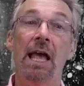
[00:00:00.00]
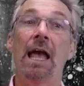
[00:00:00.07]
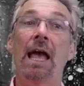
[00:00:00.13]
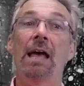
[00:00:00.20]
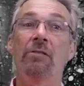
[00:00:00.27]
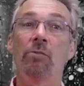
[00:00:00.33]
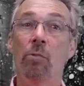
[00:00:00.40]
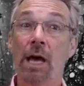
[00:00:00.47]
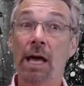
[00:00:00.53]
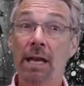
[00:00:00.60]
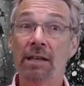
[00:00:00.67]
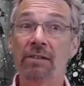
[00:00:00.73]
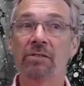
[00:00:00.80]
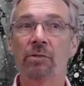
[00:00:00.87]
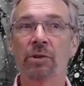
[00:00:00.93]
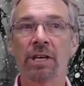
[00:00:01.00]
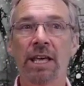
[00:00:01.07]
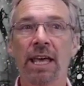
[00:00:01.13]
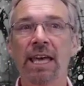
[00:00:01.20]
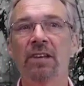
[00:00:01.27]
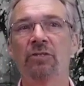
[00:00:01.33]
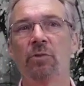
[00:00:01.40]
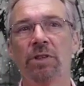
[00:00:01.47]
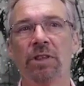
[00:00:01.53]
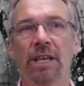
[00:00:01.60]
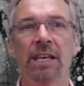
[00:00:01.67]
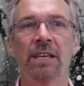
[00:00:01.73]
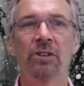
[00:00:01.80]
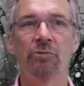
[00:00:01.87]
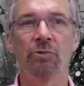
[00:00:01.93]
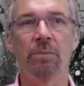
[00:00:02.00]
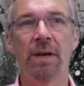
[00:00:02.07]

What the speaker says: as well as to engage with industry